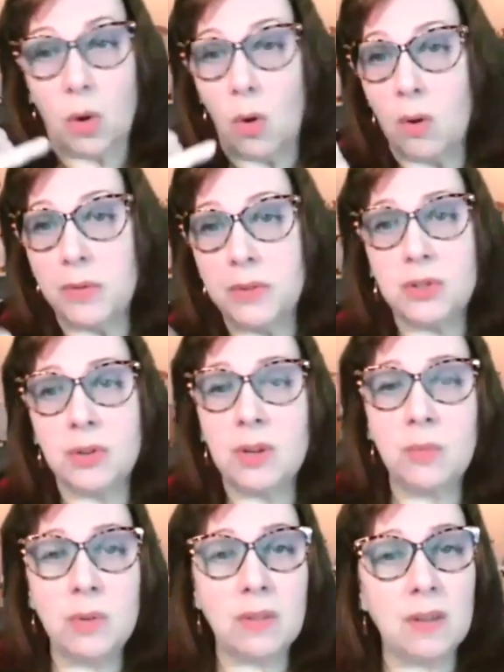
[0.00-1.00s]
Call the journey
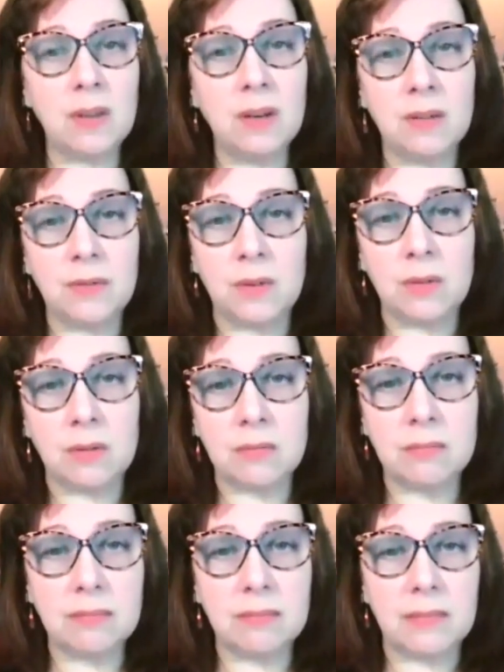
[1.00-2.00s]
within if you're
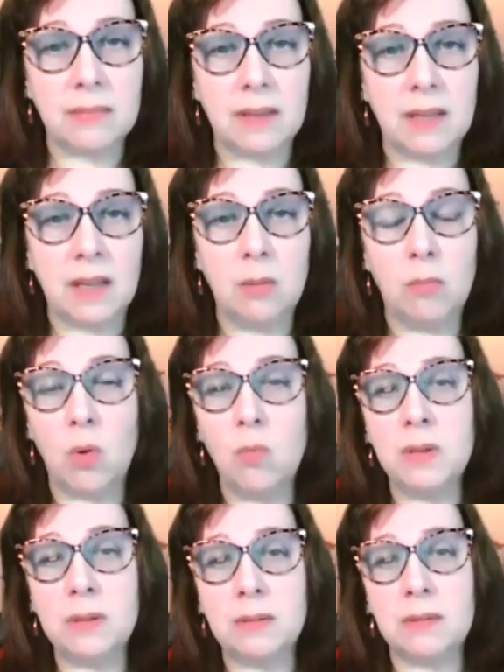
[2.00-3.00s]
in a
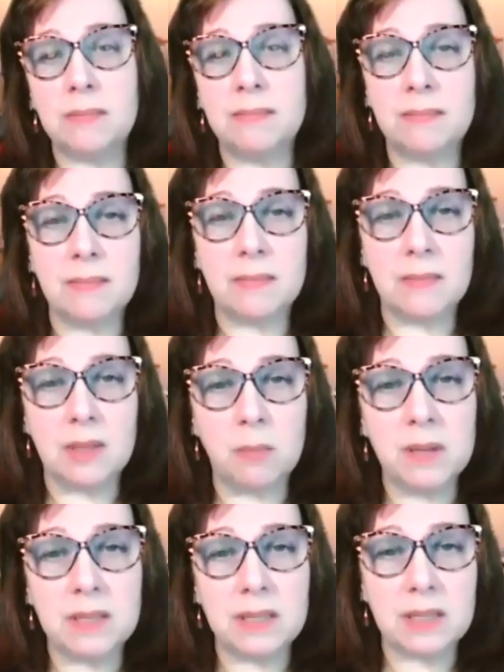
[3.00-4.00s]
moment, a little
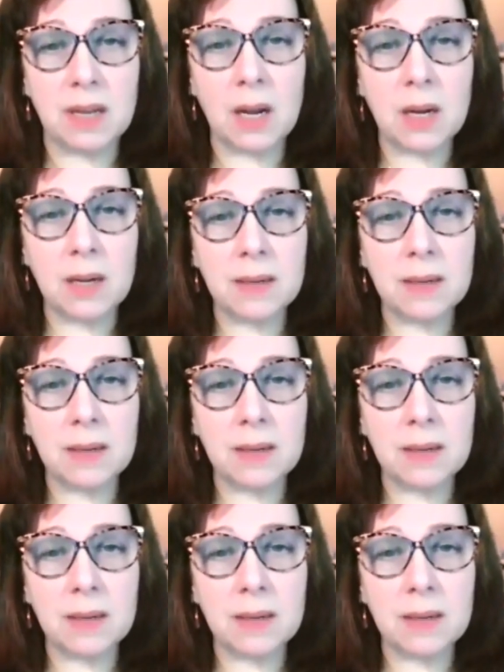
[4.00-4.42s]
bit stuck.